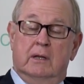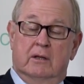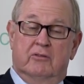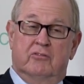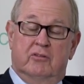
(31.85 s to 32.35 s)

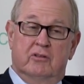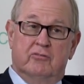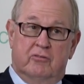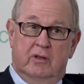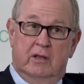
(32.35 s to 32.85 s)

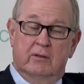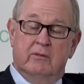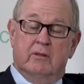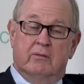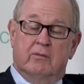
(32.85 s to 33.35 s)
exist
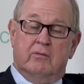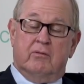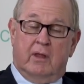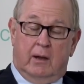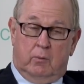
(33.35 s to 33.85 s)
in the
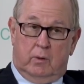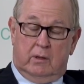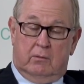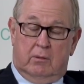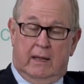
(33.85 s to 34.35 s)

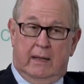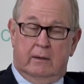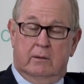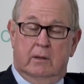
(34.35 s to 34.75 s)
thyroid gland.